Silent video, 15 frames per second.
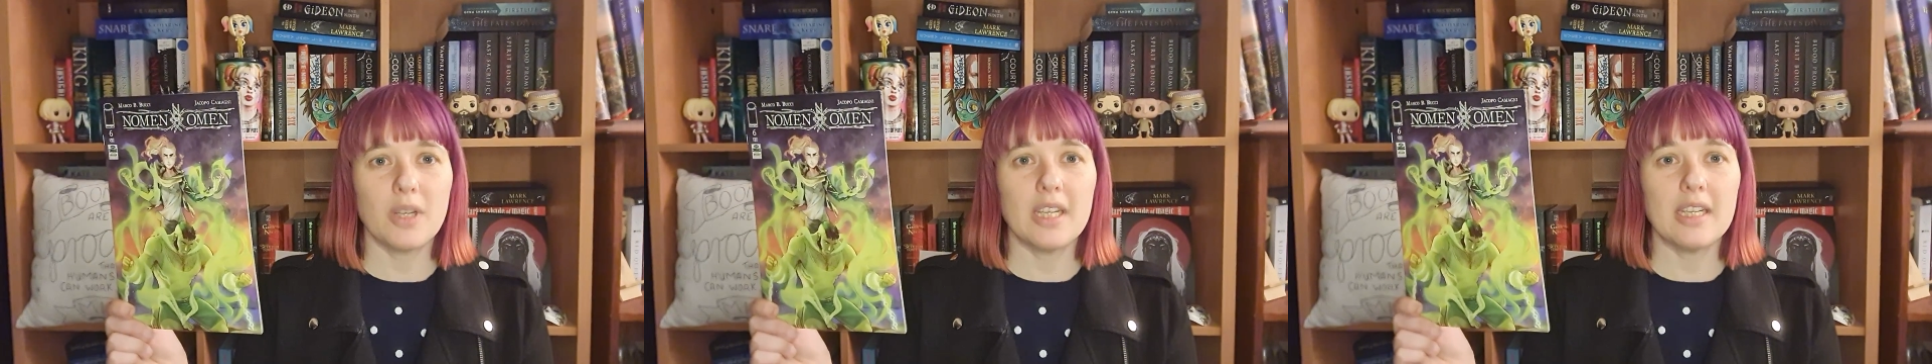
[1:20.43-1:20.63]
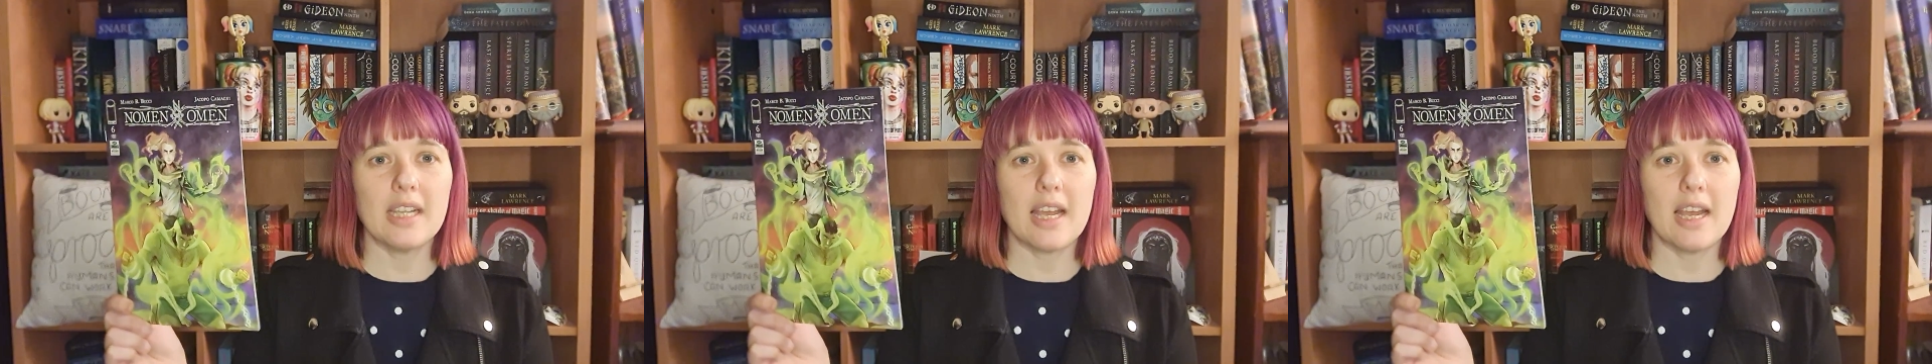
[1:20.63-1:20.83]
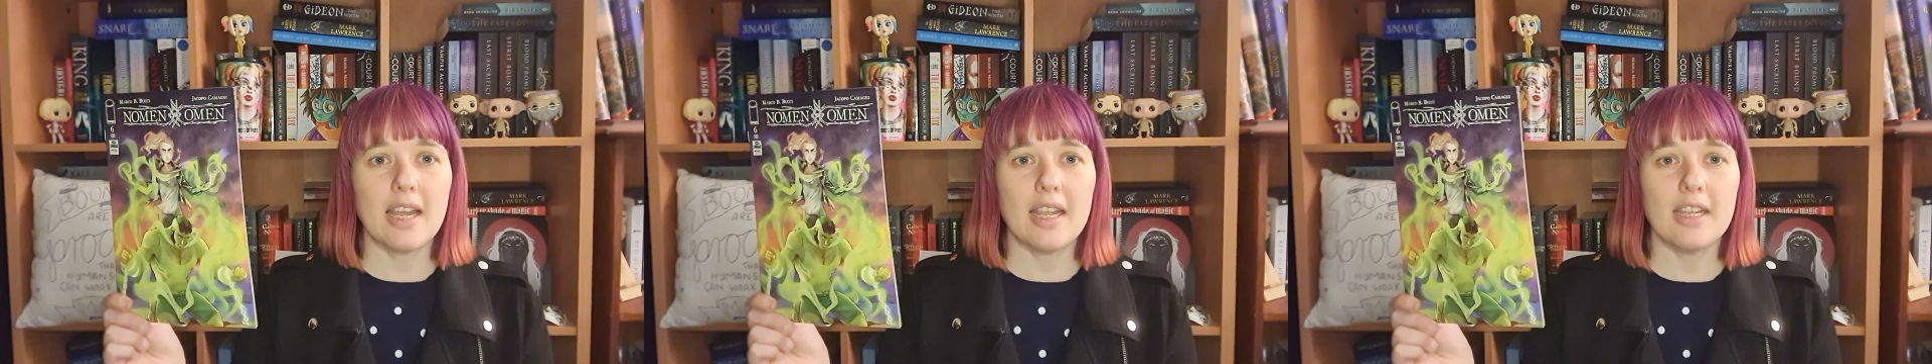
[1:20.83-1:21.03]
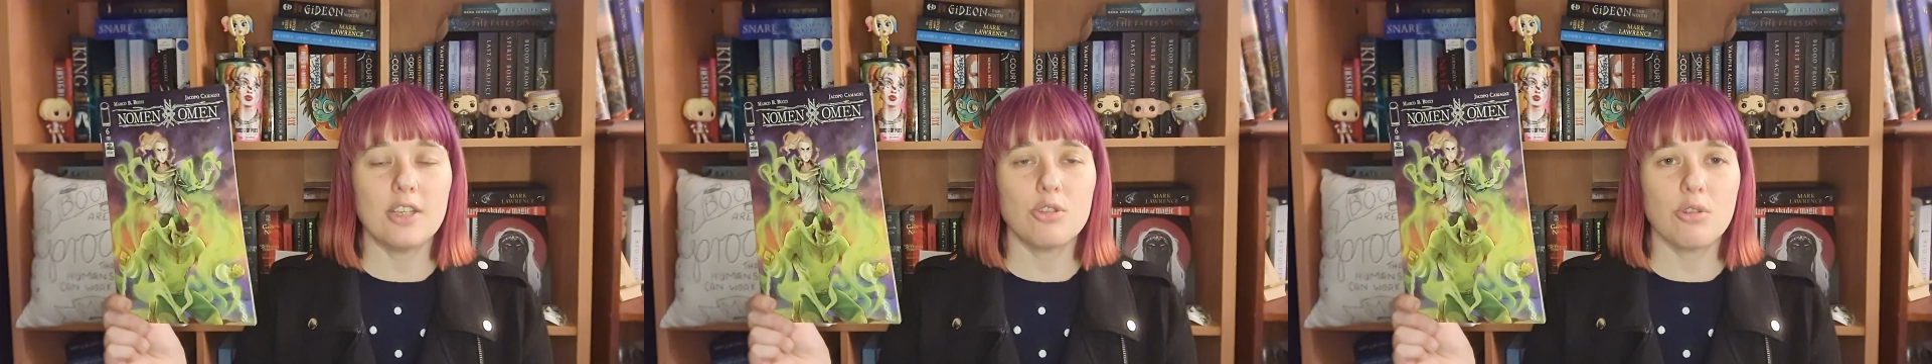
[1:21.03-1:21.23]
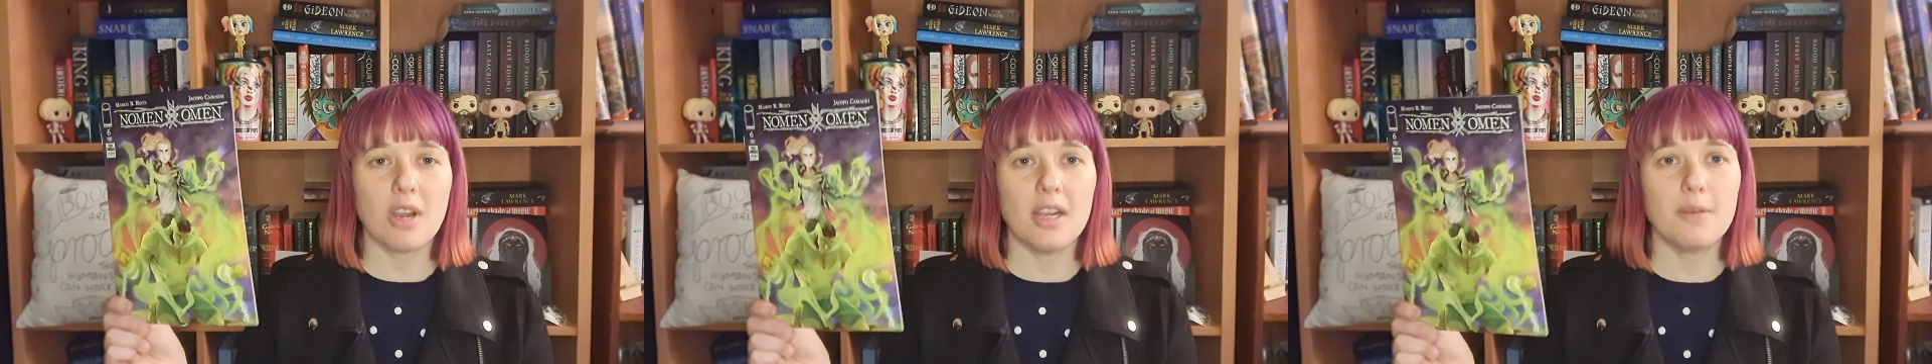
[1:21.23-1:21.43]
be a
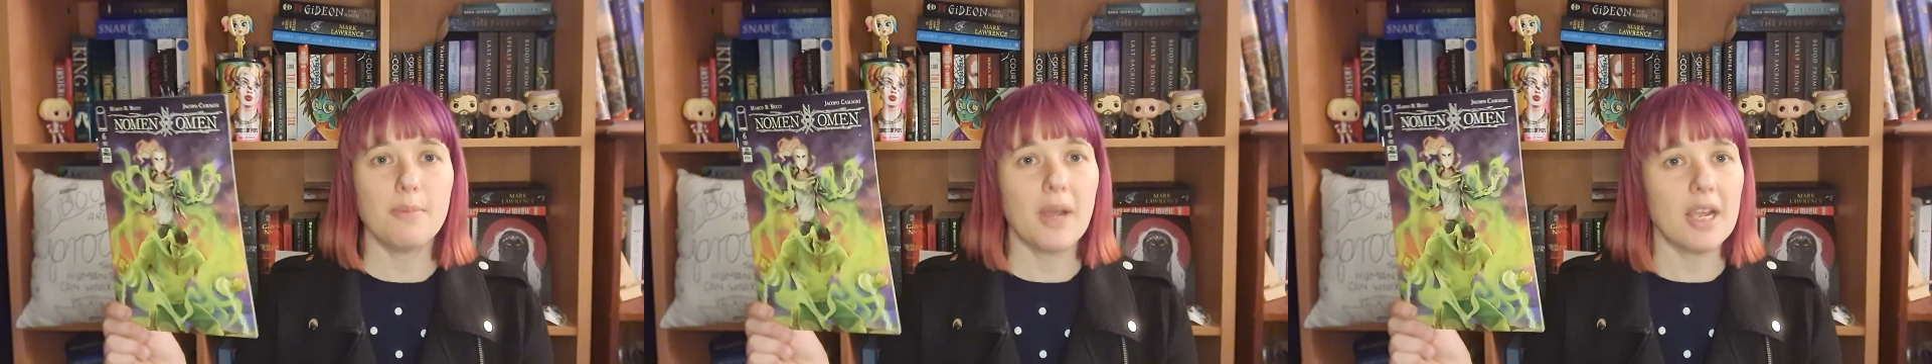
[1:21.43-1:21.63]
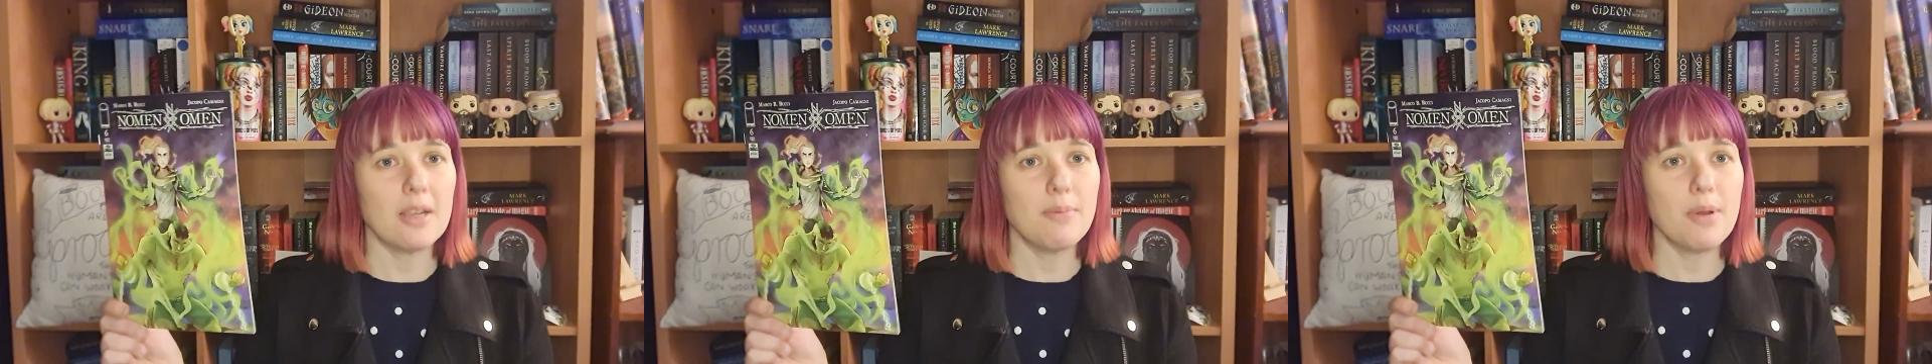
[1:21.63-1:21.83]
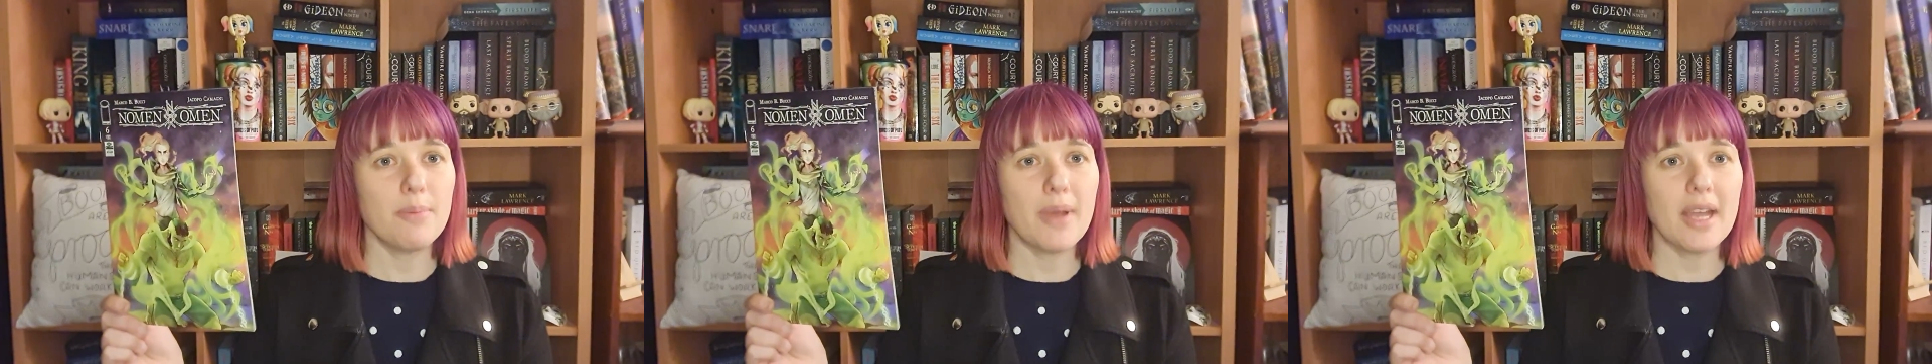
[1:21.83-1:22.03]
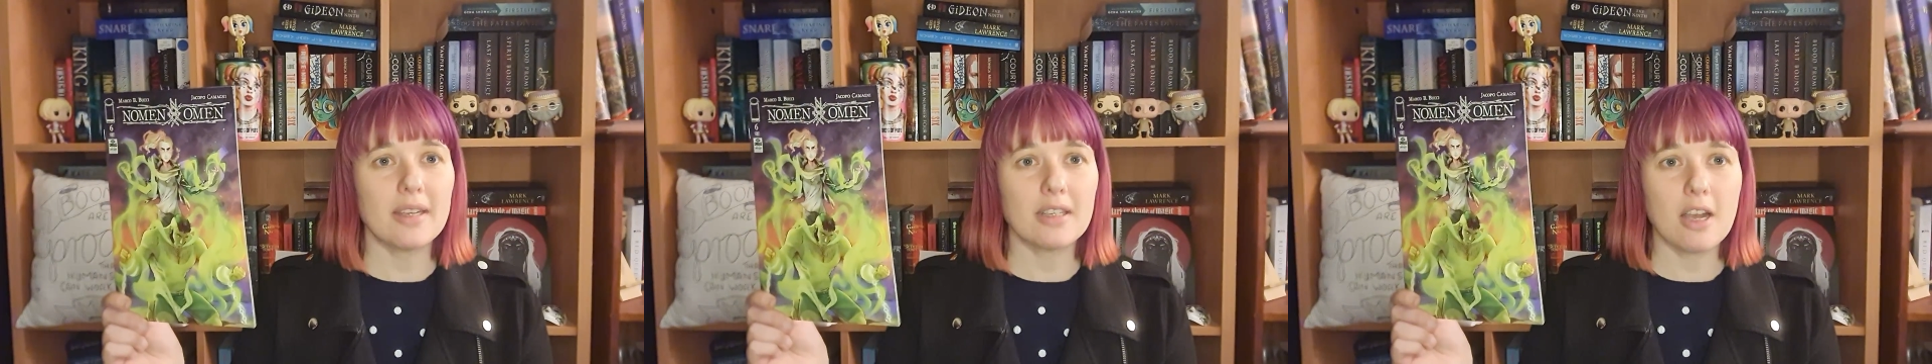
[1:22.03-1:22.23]
trade paperback